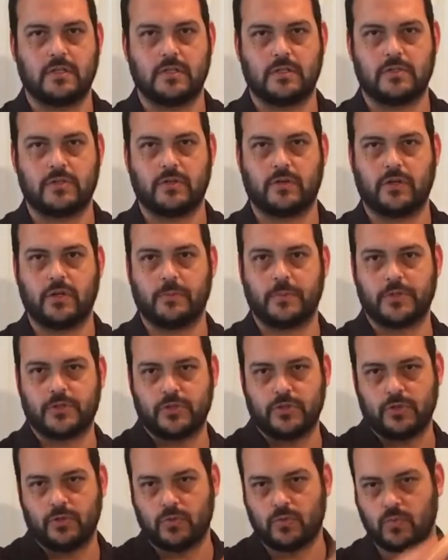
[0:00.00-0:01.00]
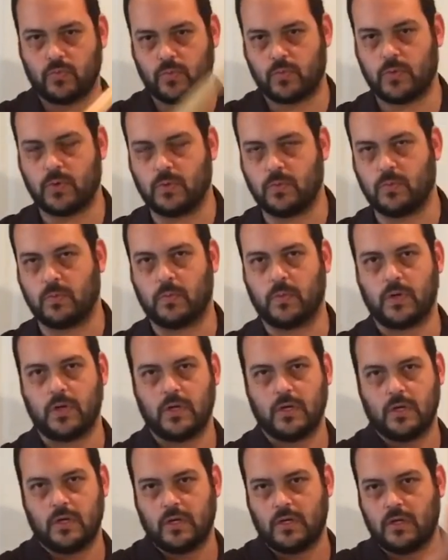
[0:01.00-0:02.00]
Zone number two.
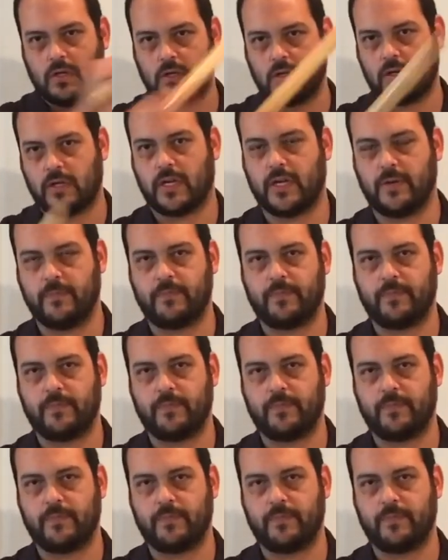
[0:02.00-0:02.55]
Okay,